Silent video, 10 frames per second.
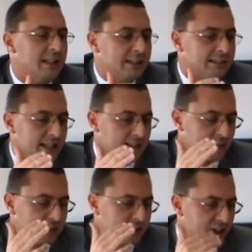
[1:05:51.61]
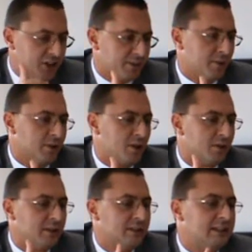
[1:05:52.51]
second, the senior
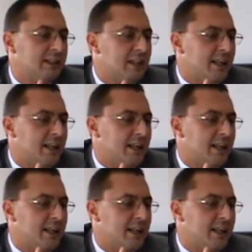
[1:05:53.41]
bondholders,